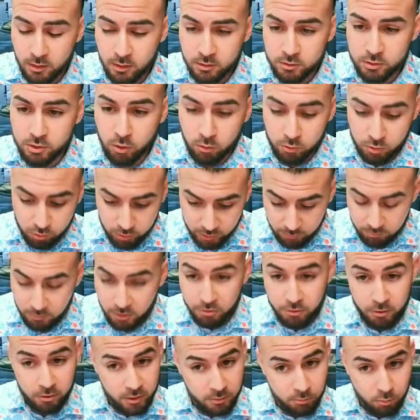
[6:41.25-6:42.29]
So you give me
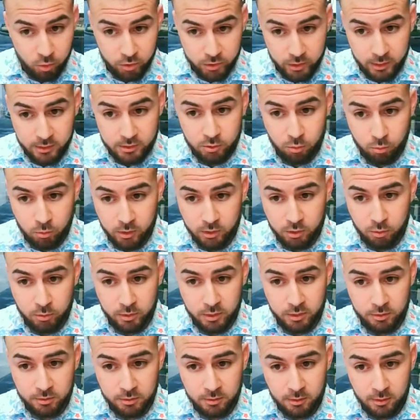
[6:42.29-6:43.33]
30 more days to work
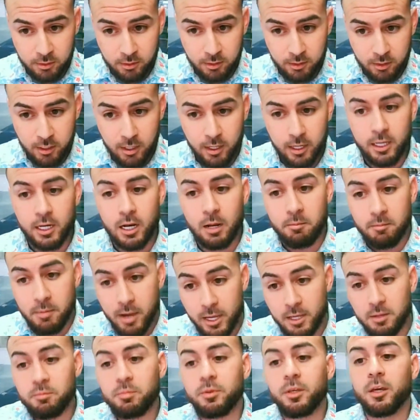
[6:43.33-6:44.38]
with, and I
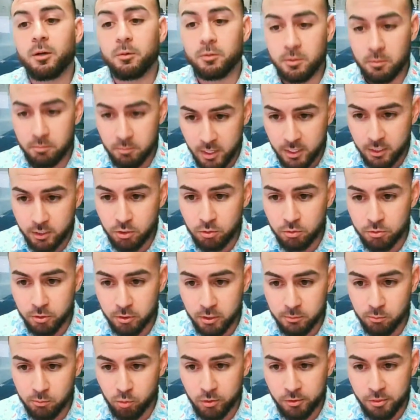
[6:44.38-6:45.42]
might be able to make you
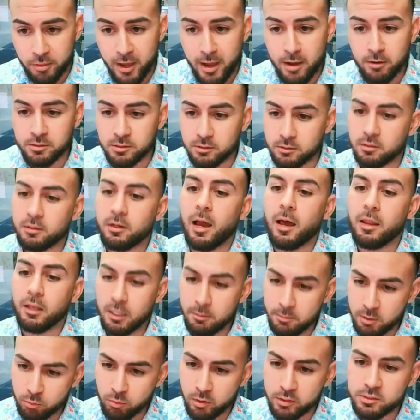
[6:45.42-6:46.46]
30 more thousand.
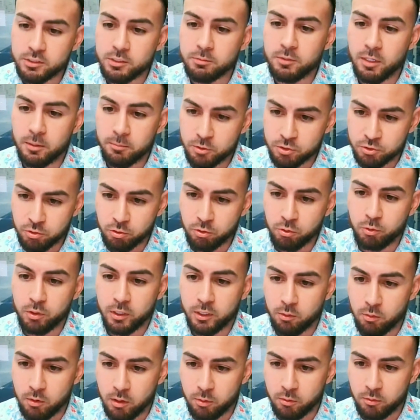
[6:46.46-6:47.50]
Let me run some numbers real
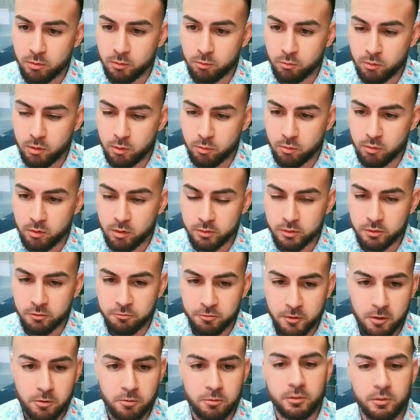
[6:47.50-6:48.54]
quick while we're on the
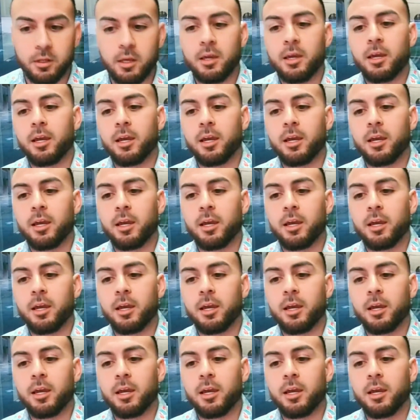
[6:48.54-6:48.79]
phone.